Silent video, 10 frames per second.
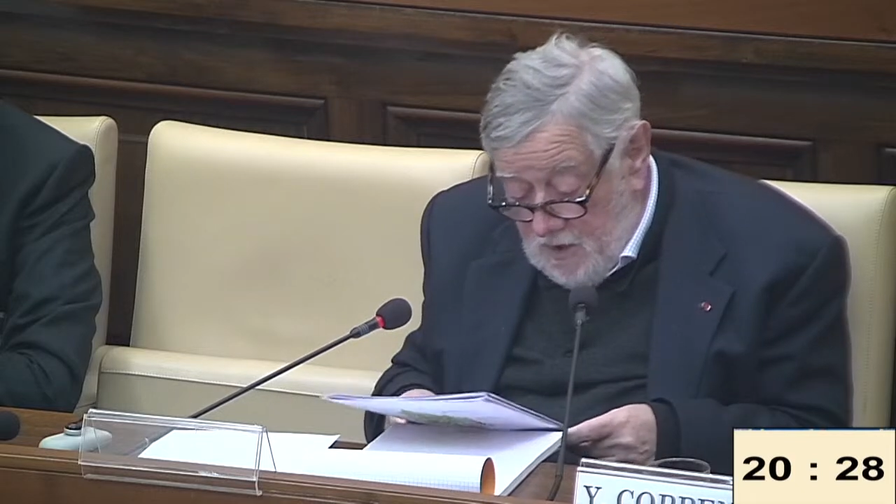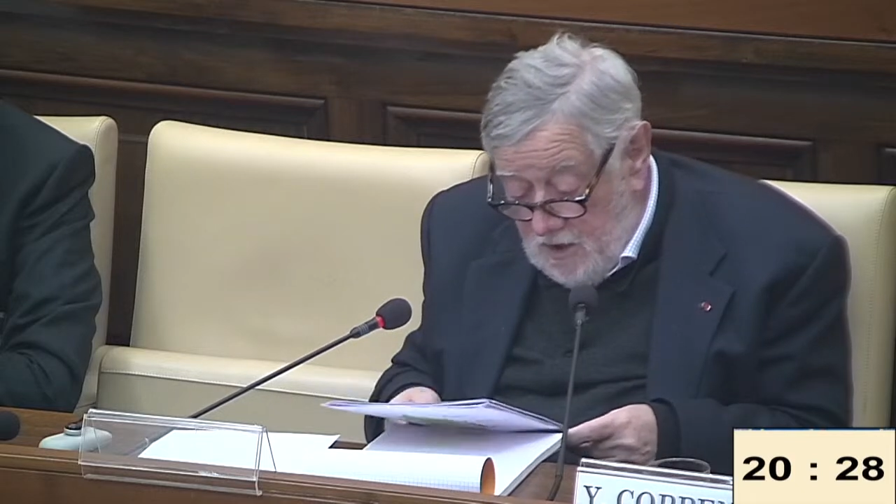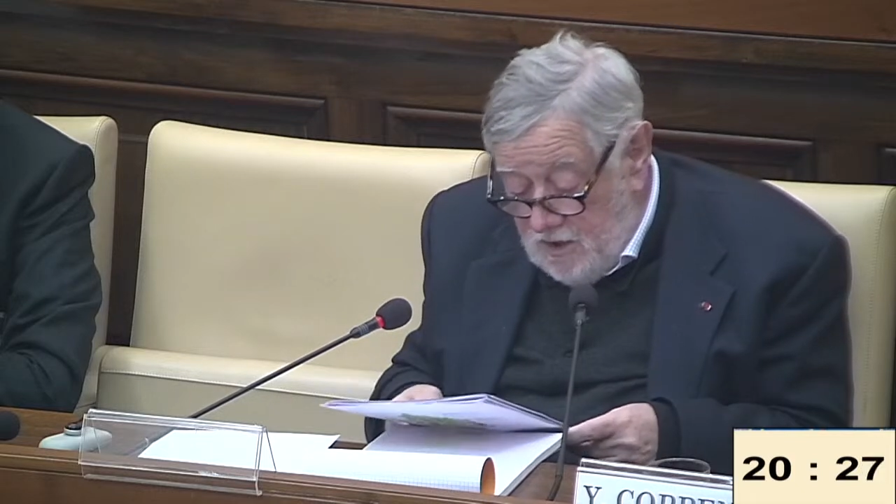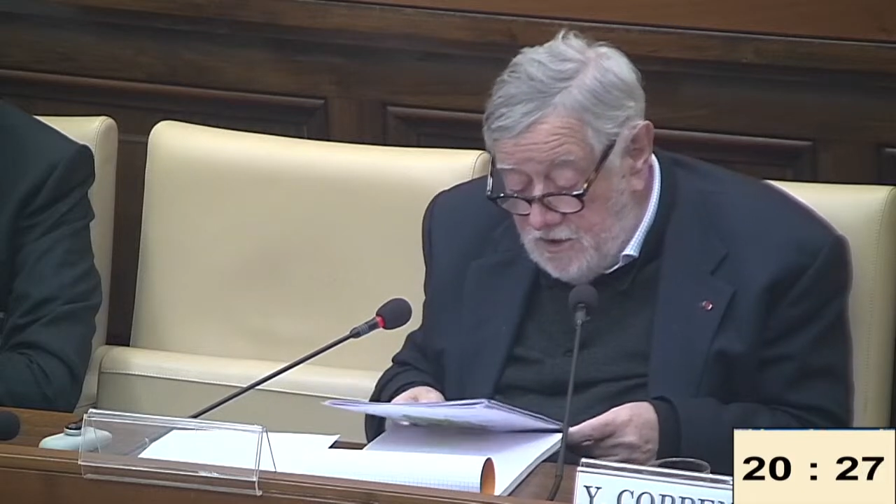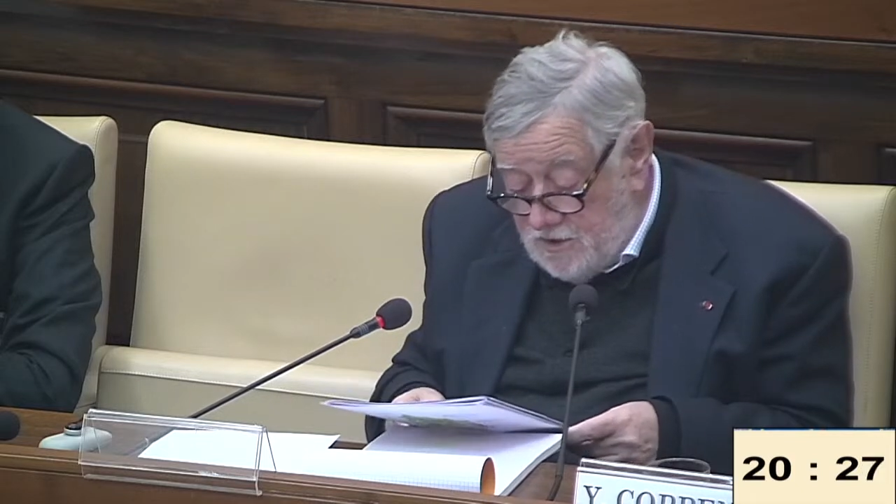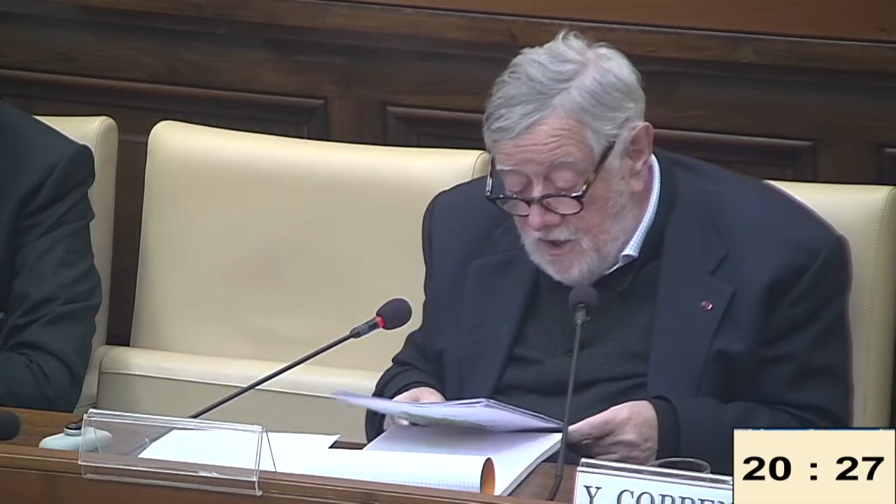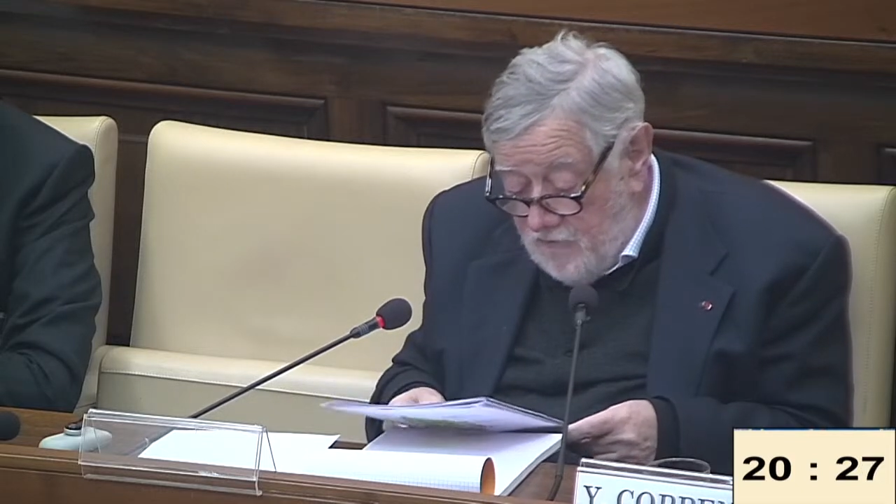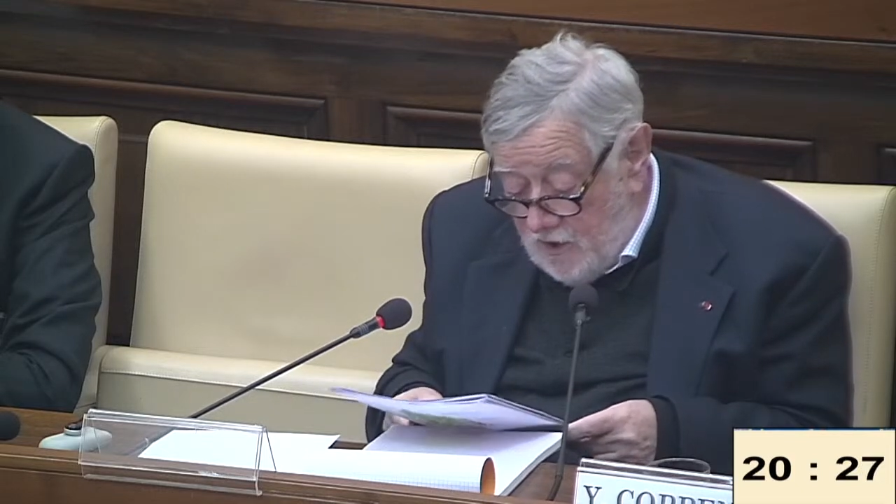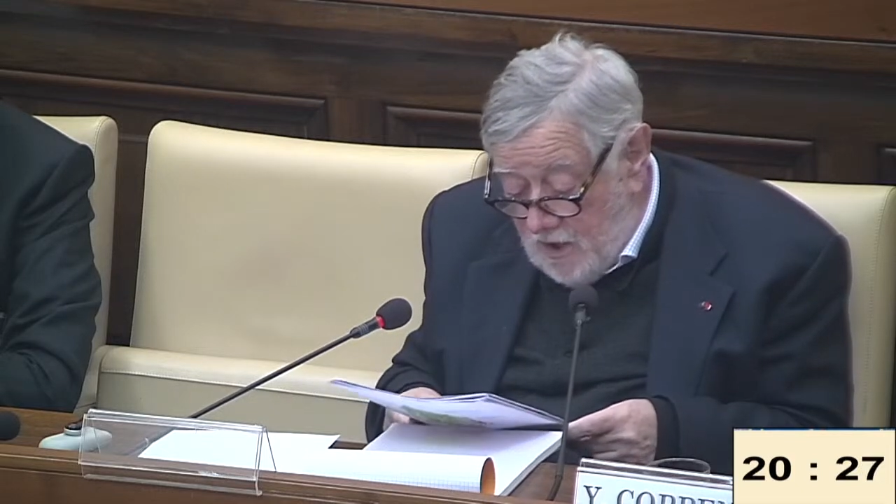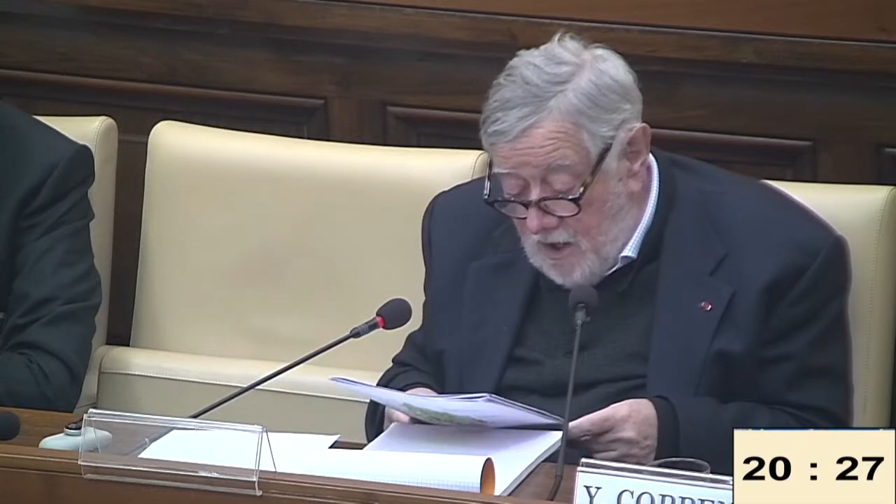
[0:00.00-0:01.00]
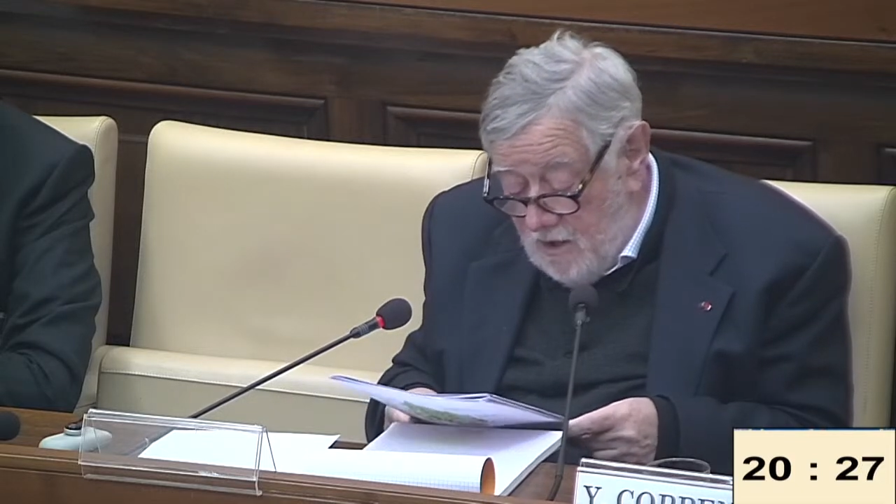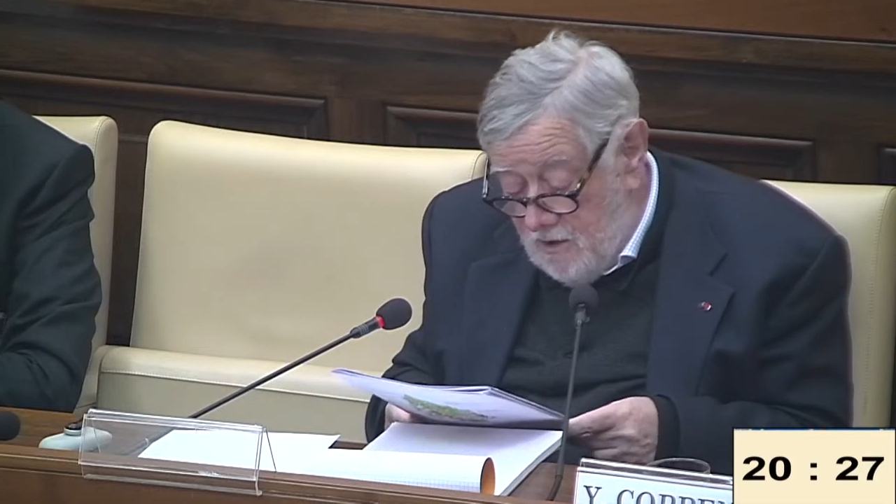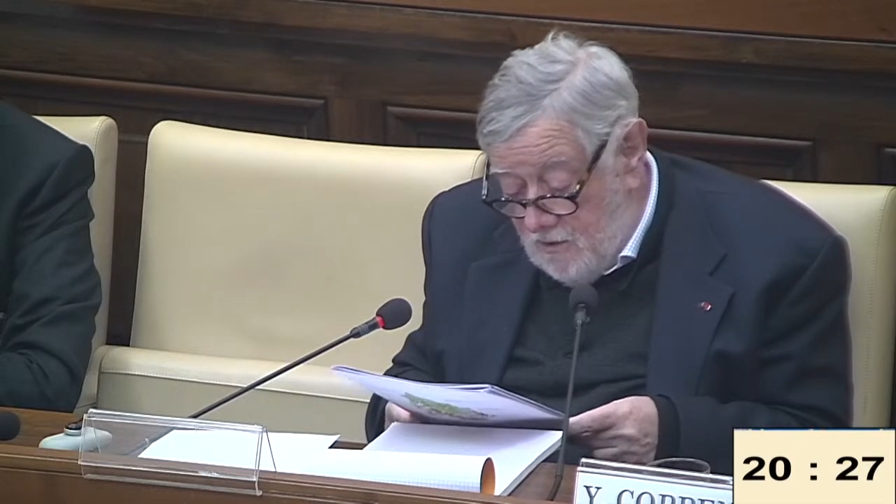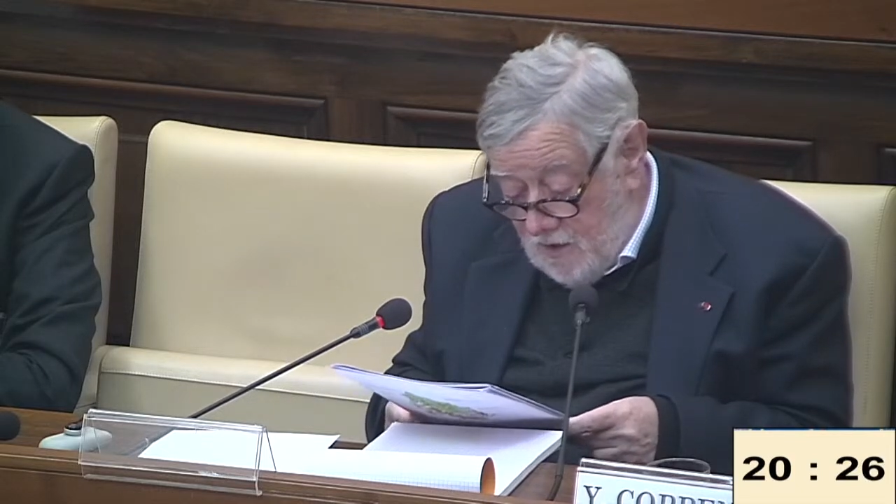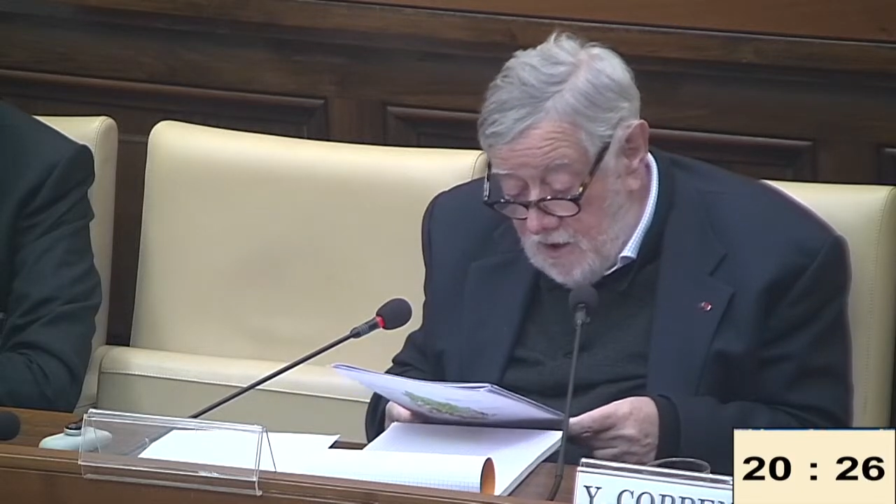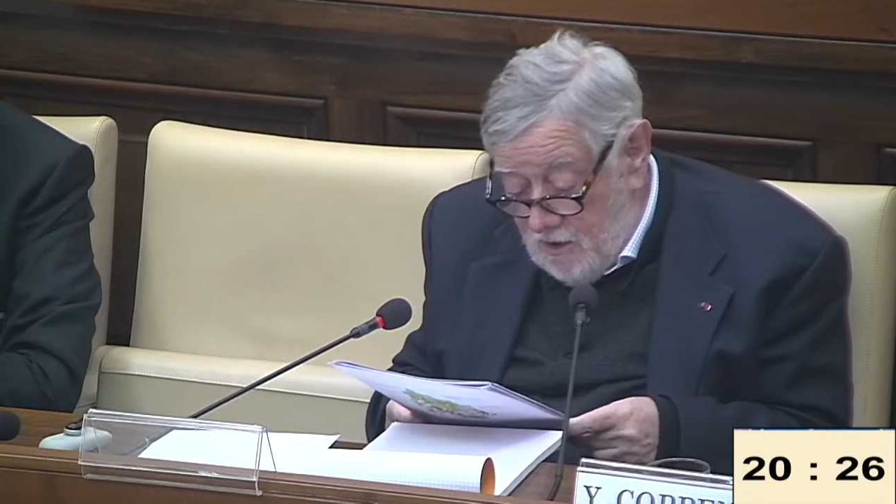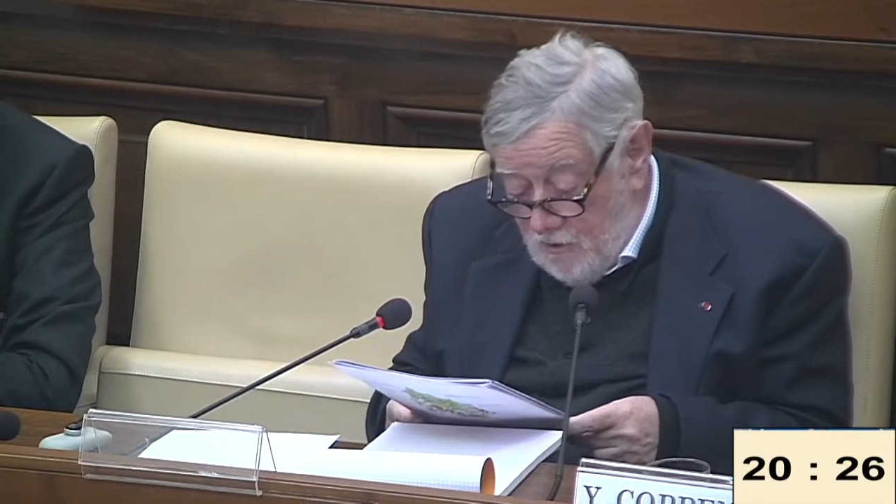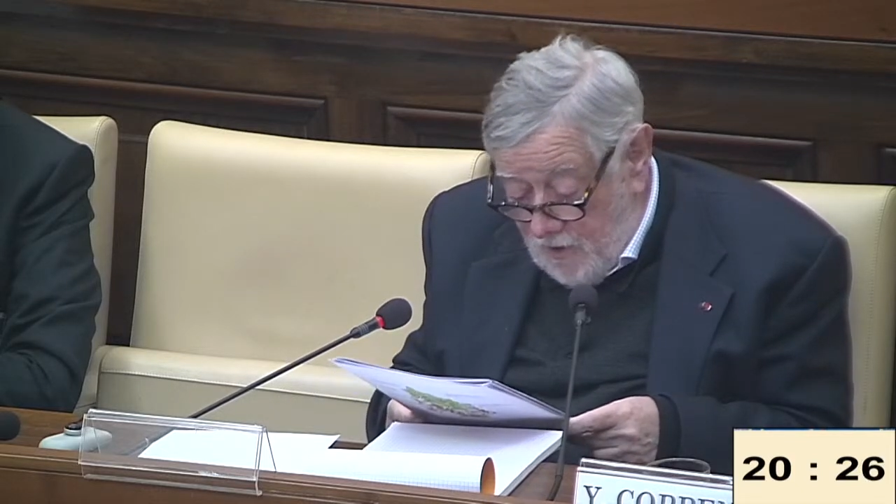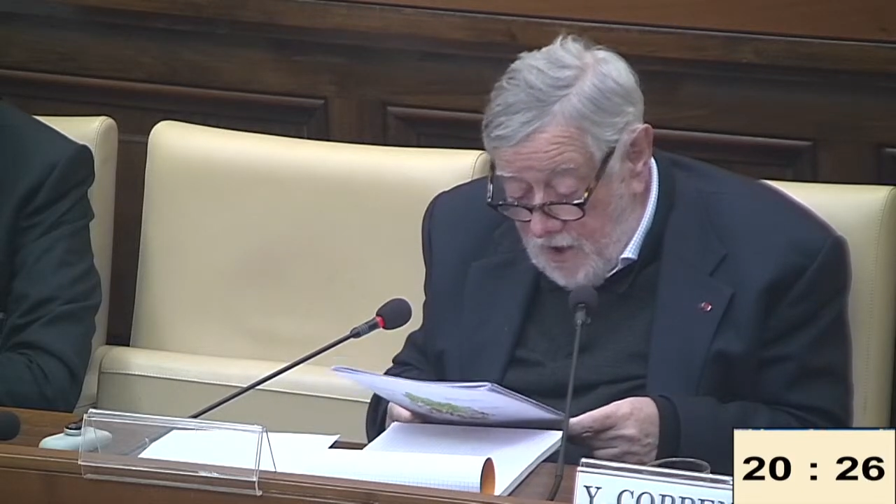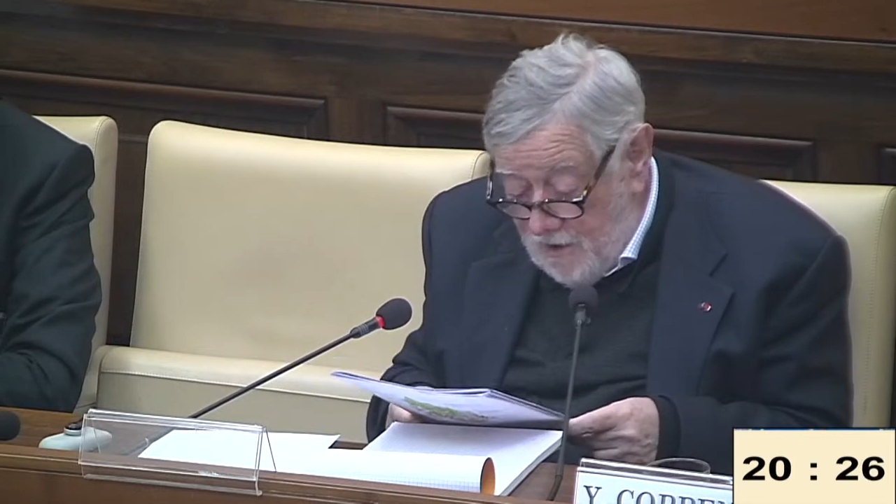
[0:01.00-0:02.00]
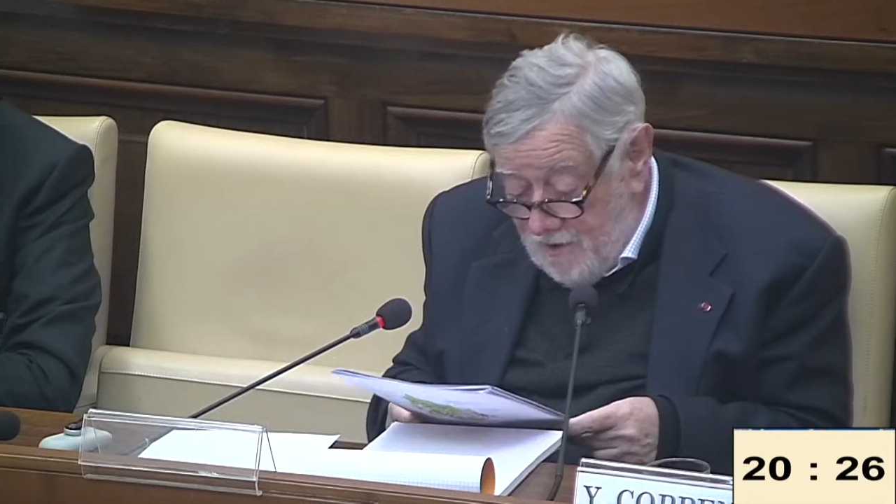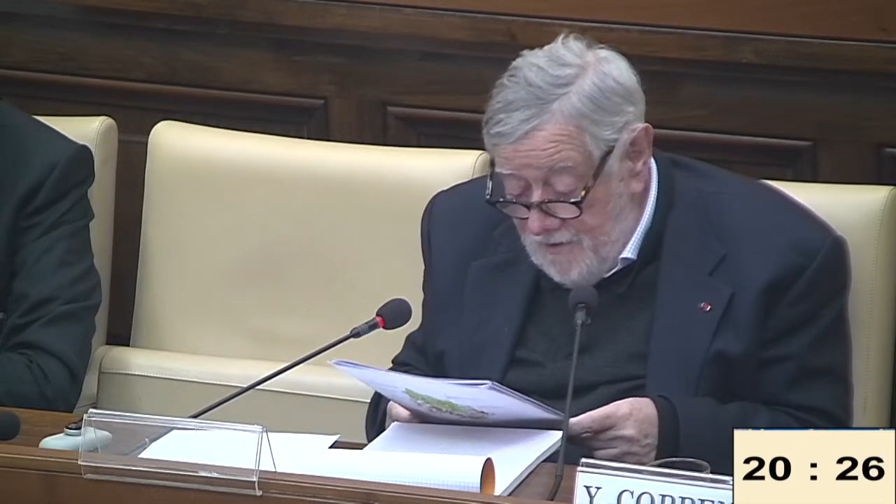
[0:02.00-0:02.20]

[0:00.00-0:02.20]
in Eastern Africa, again and again,